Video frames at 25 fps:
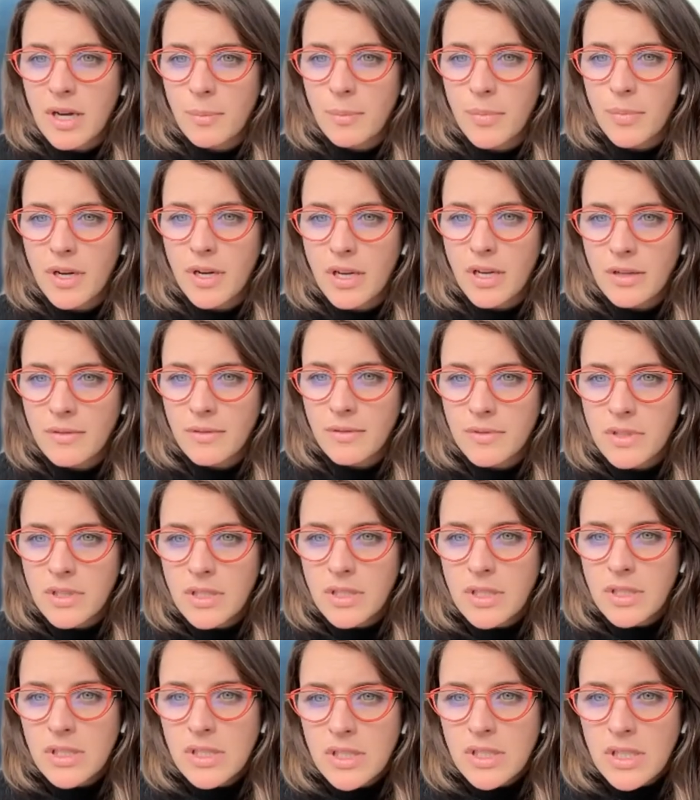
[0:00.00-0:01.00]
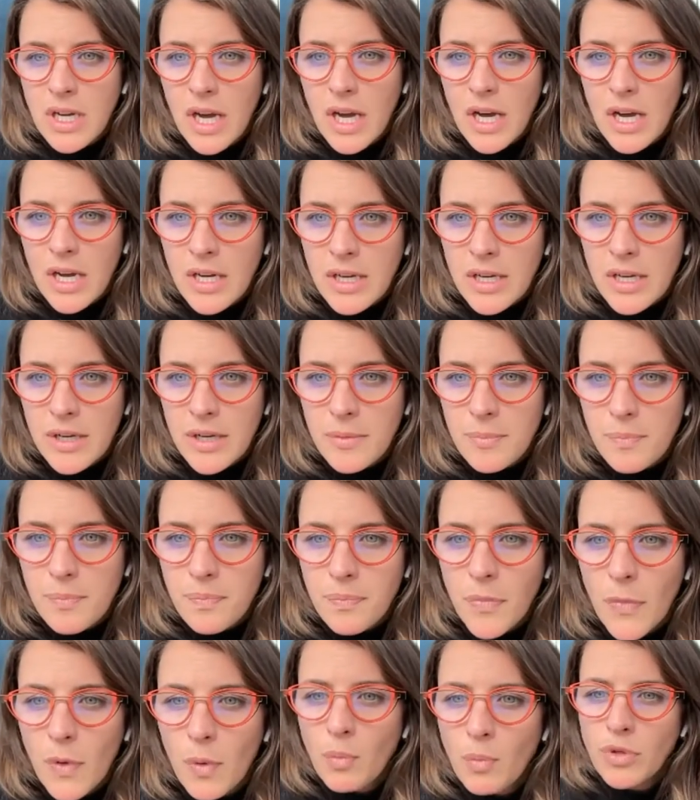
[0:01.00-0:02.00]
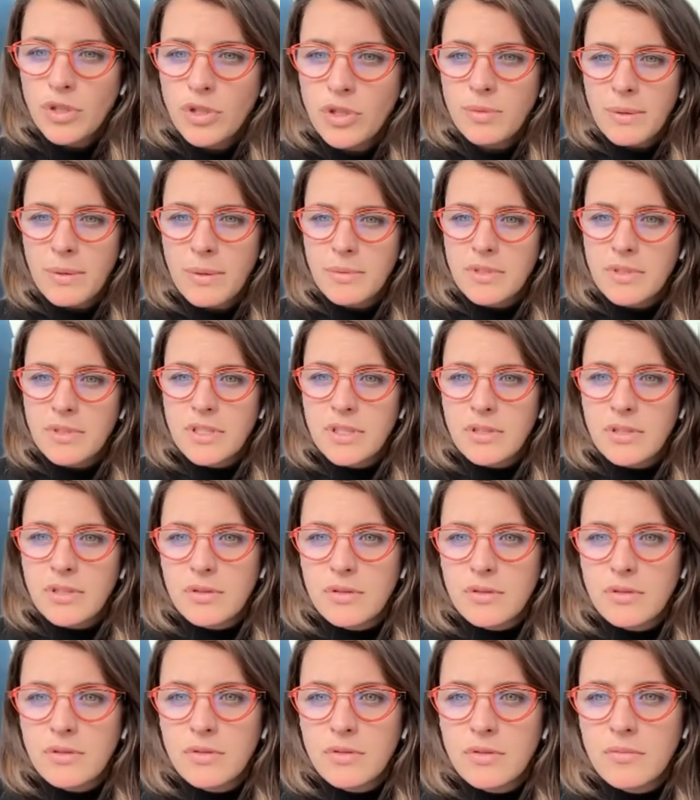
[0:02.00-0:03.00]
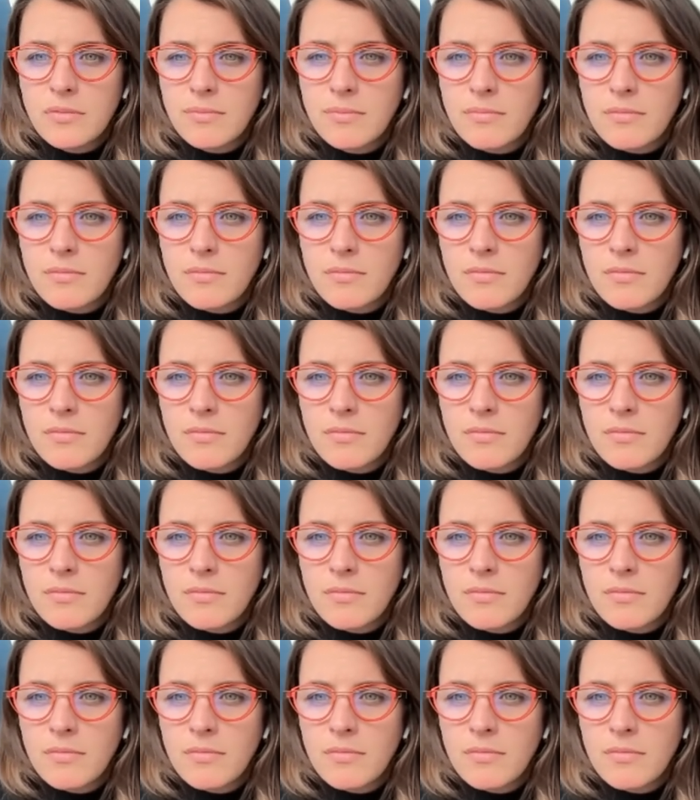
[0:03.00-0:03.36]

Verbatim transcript: the company? Um, would you be able to